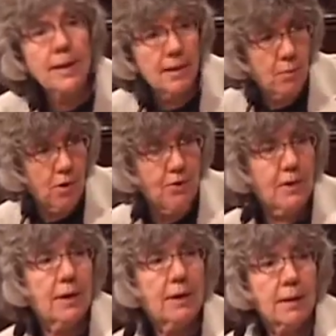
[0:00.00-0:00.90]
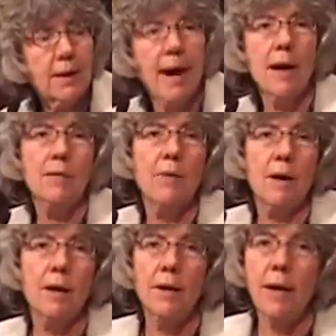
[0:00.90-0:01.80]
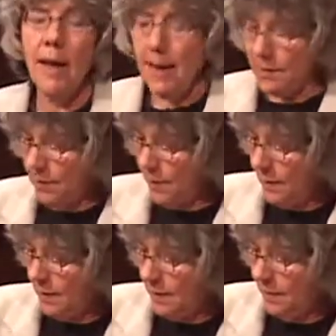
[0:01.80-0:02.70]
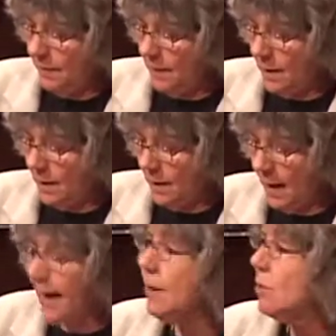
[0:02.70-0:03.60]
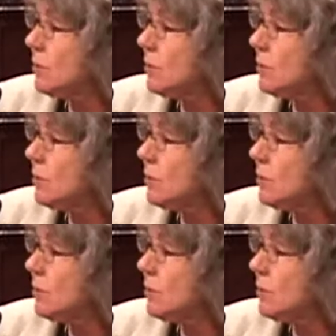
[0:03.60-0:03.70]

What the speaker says: anymore if they didn't get out of there. And so the aid